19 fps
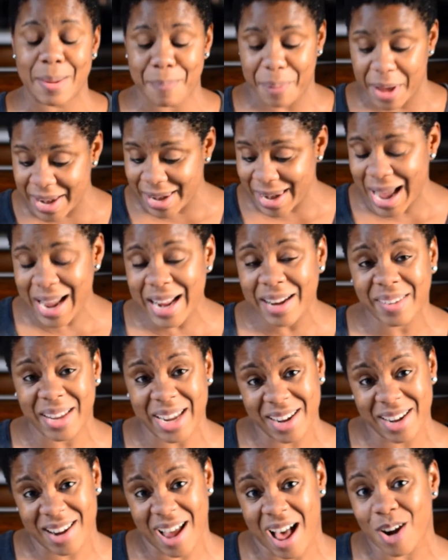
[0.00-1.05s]
But
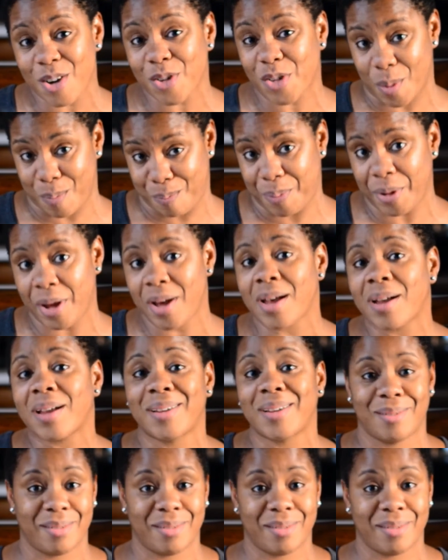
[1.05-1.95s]
$19 a book?